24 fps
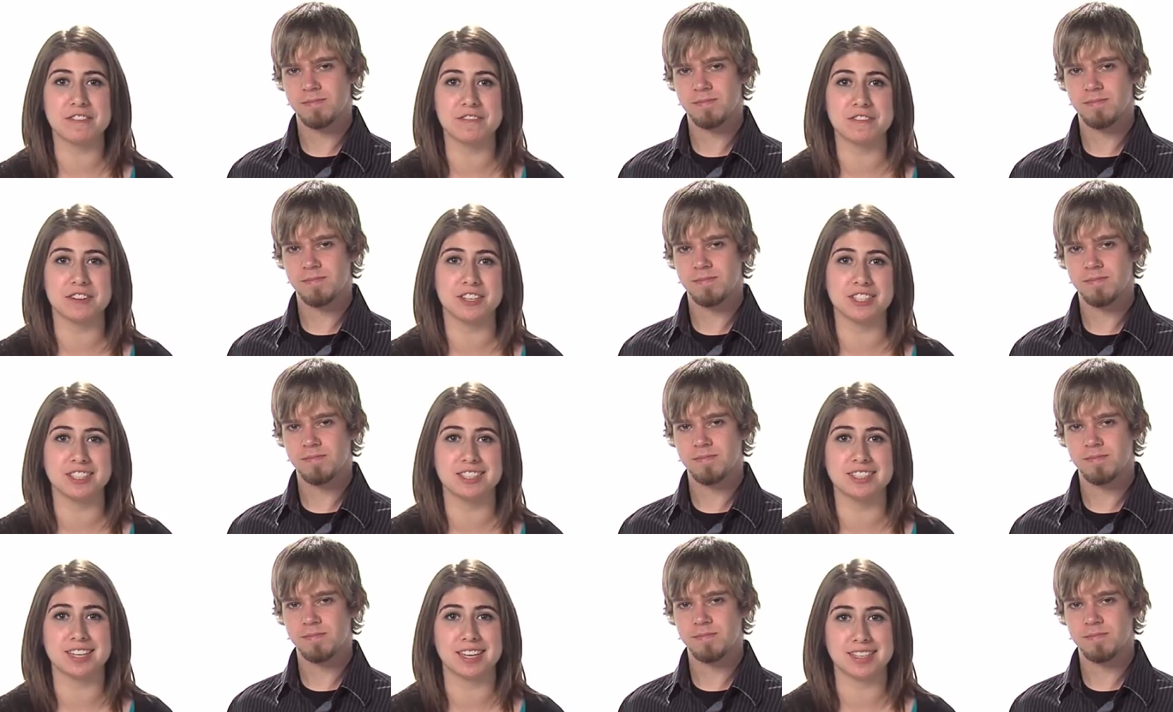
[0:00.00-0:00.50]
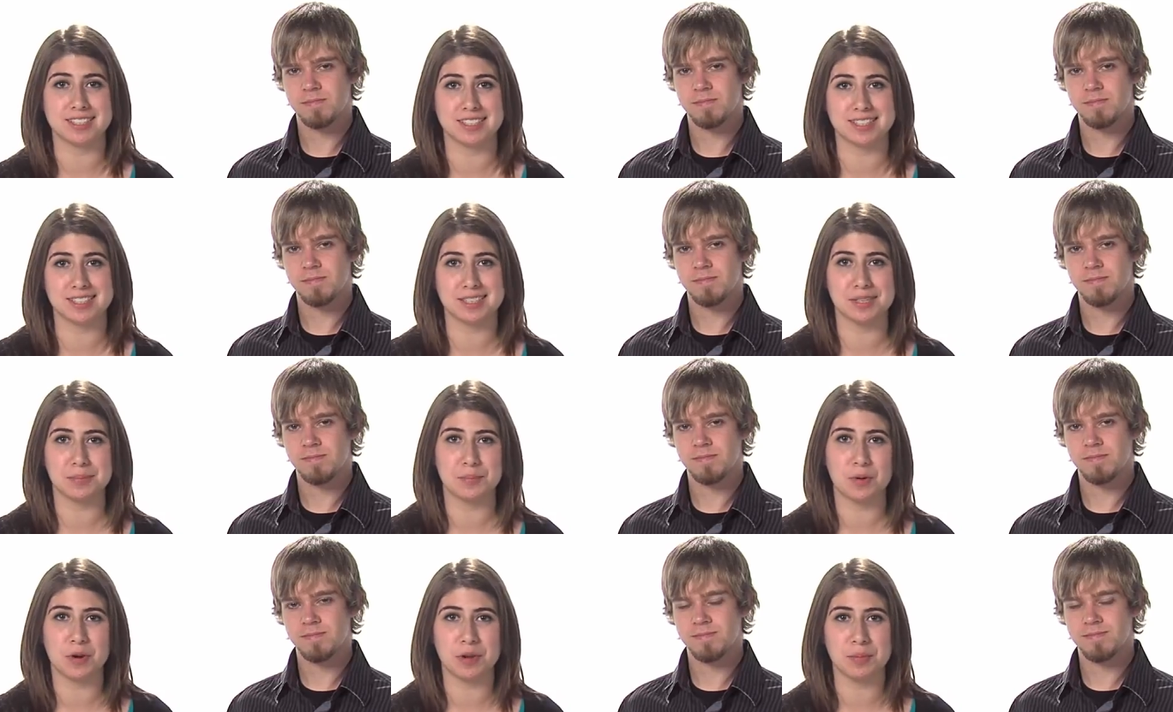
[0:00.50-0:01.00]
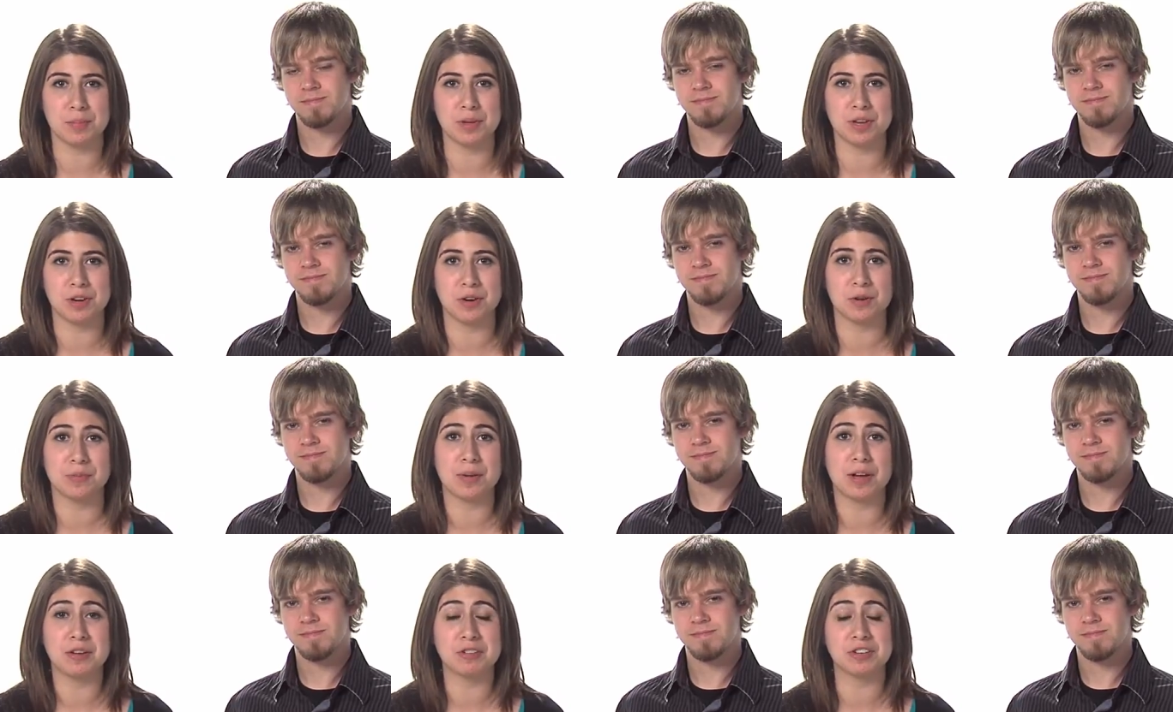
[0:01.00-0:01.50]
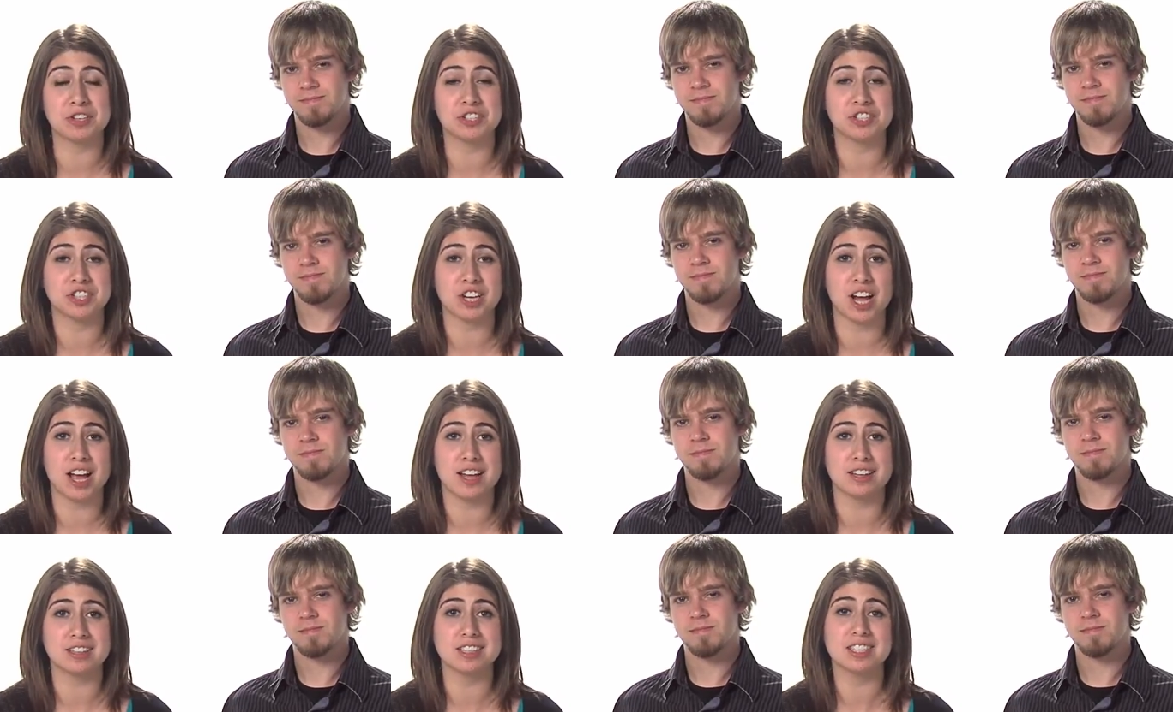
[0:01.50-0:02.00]
Speaker 1: first dentist appointment around your
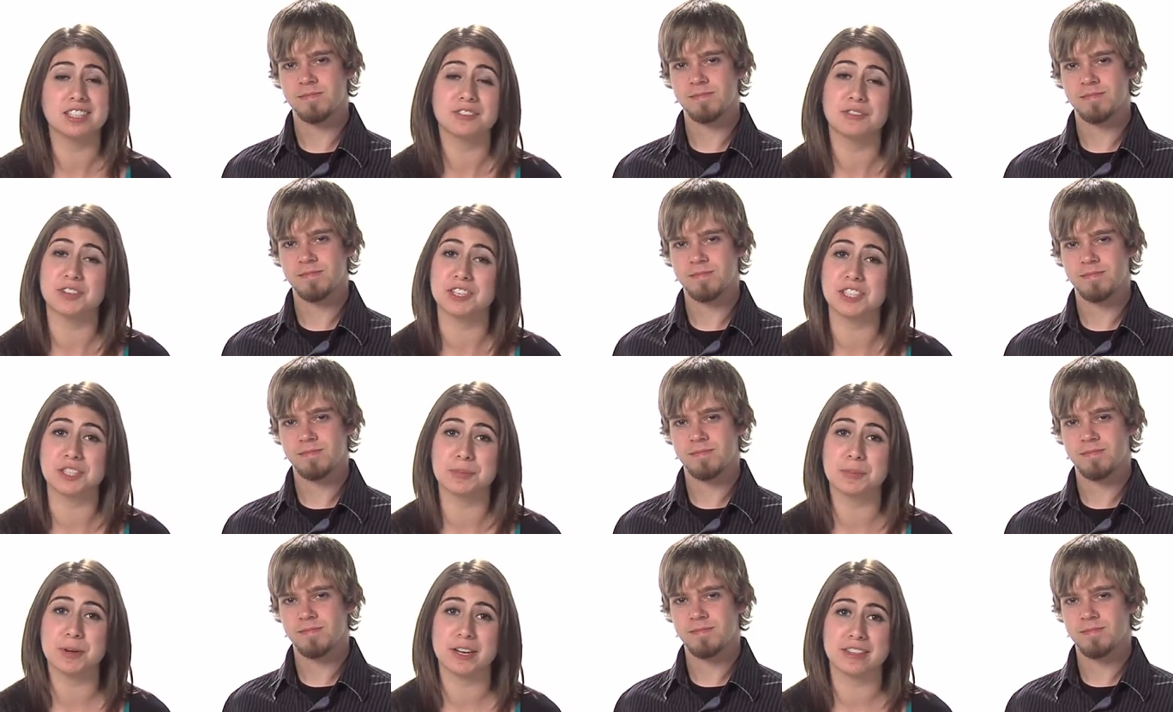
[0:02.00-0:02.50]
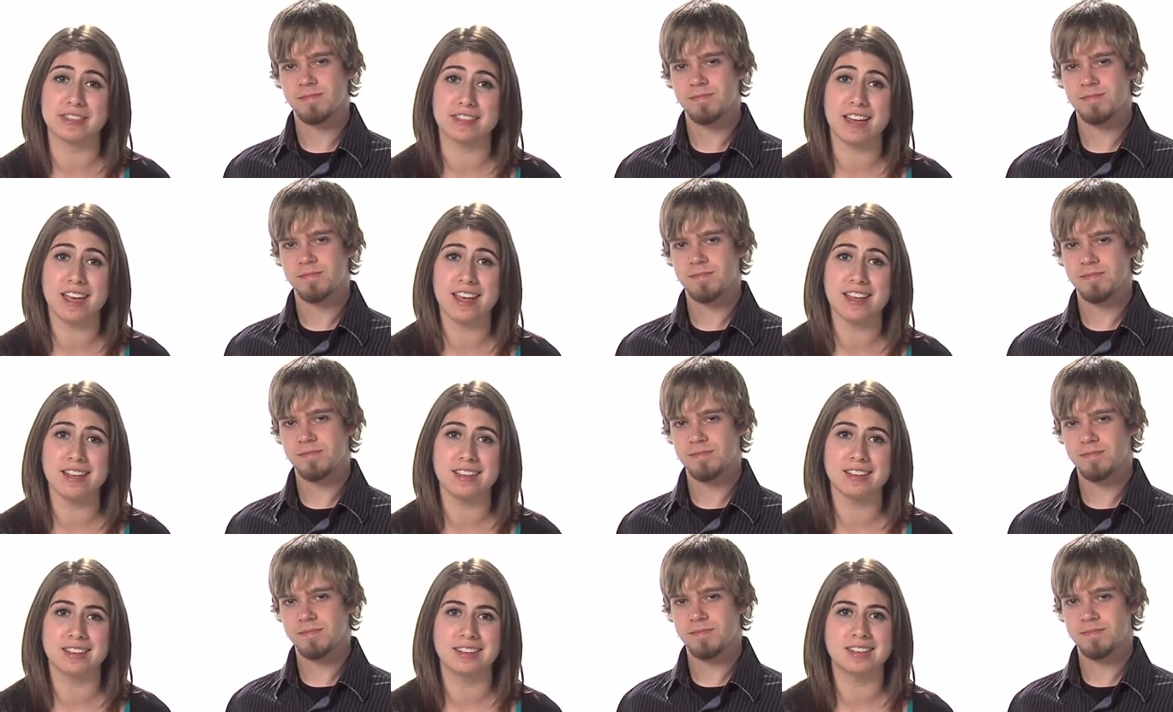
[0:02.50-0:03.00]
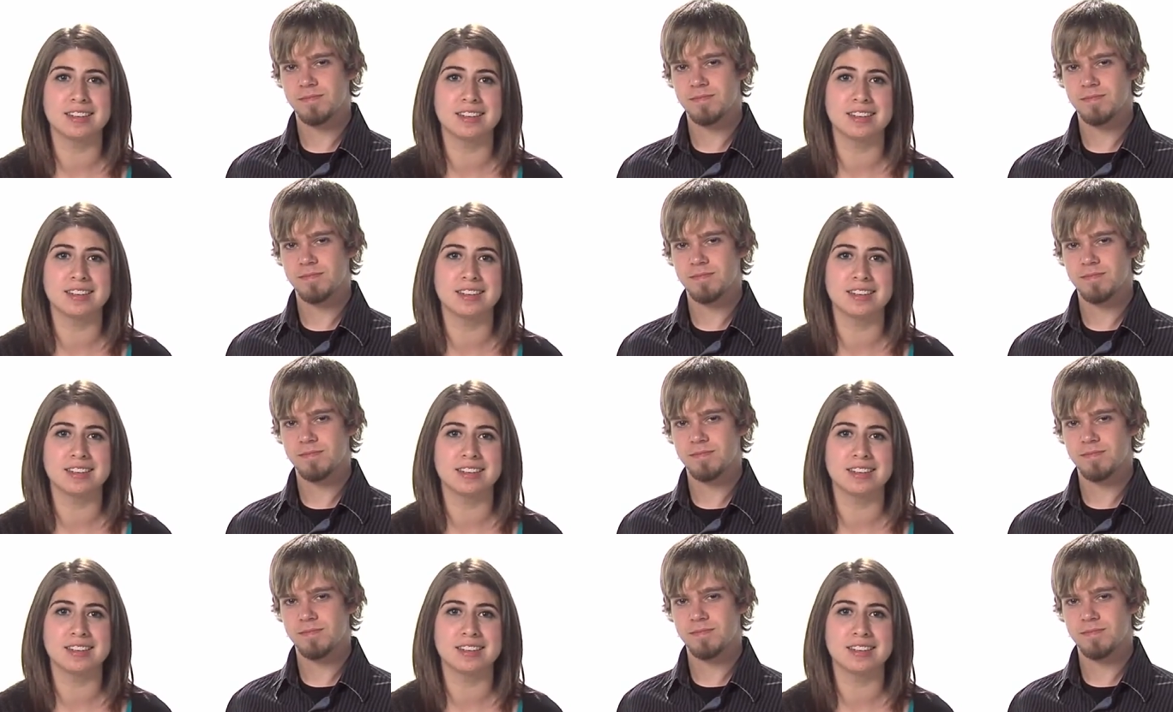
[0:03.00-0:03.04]
child's first birthday?